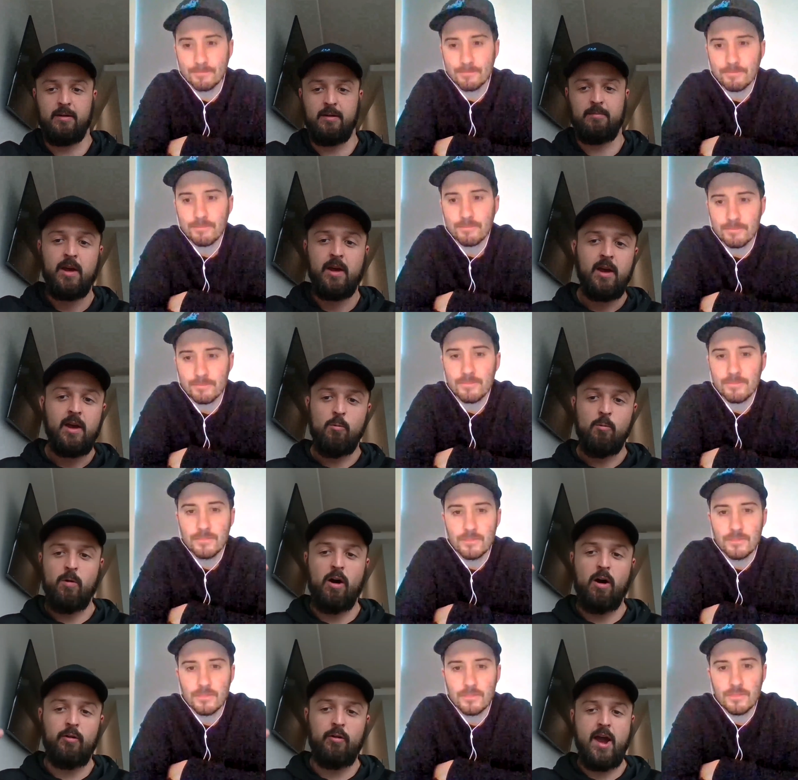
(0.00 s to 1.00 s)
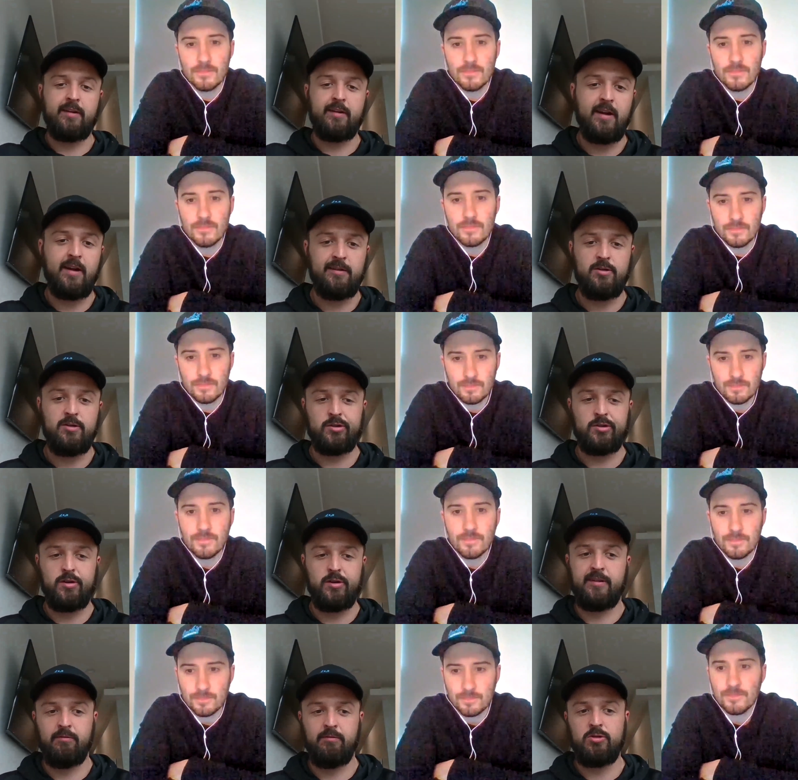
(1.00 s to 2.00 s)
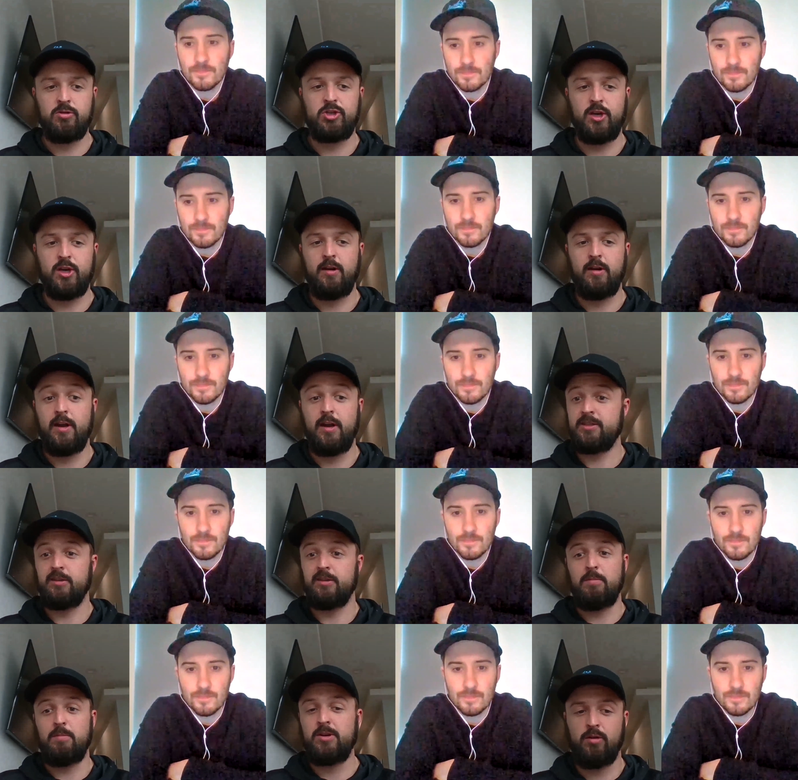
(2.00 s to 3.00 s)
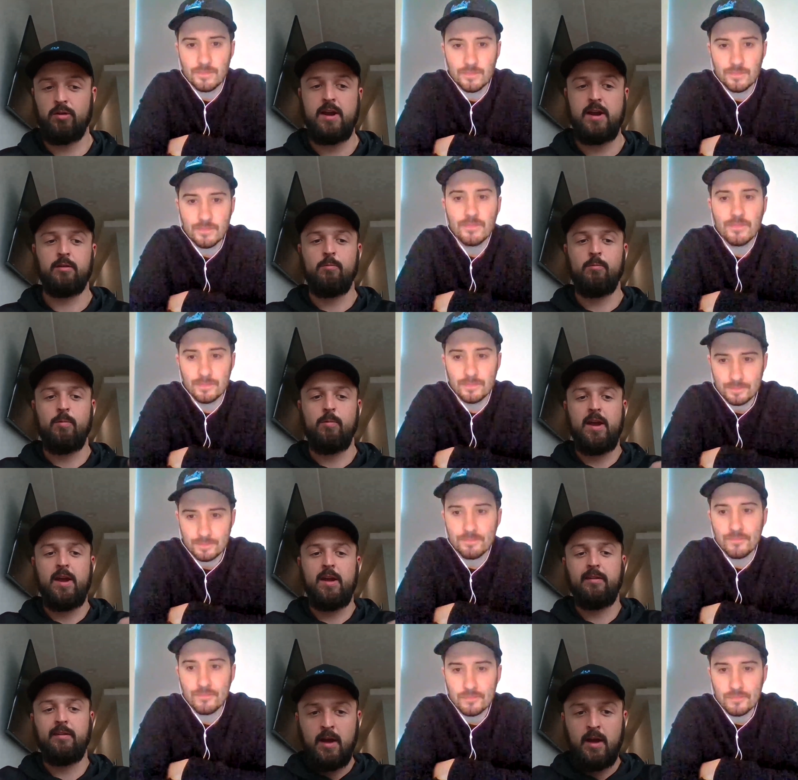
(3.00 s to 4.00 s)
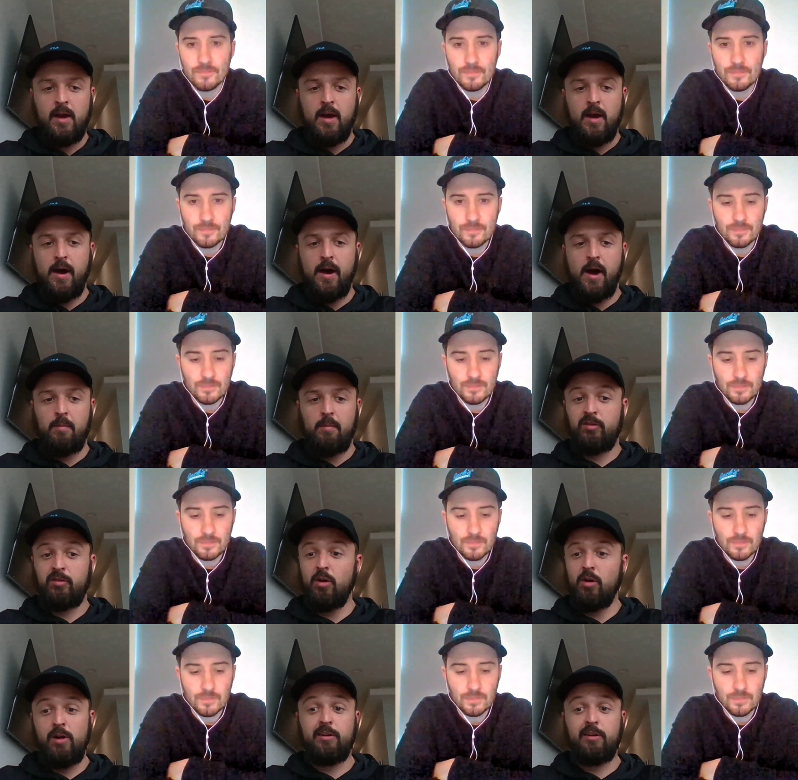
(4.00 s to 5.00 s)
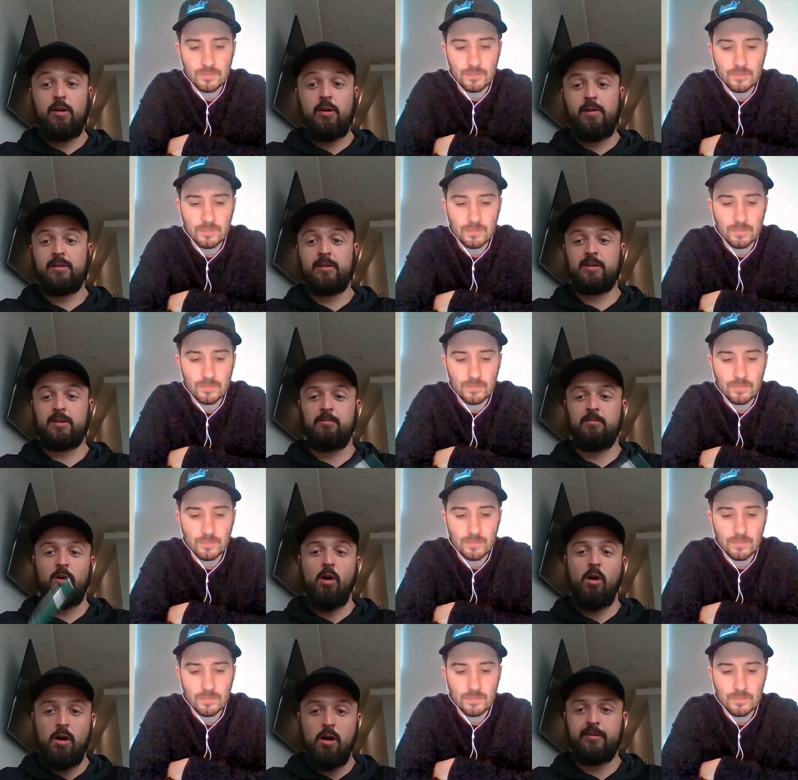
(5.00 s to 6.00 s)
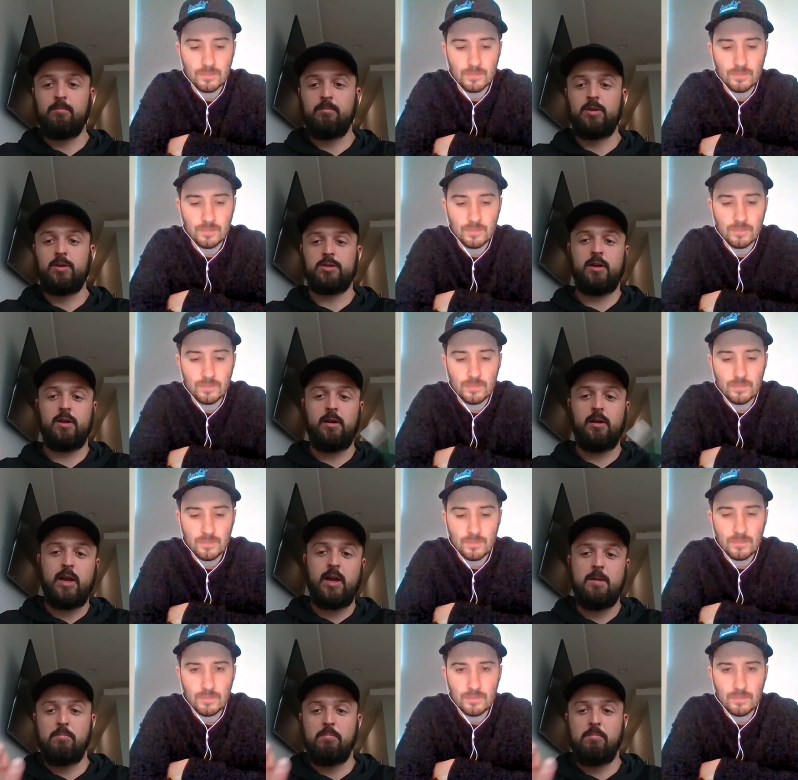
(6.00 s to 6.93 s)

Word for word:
Speaker 1: system where all the excess nutrient solution is just being drained to waste. Um, so recirculating systems are awesome because you can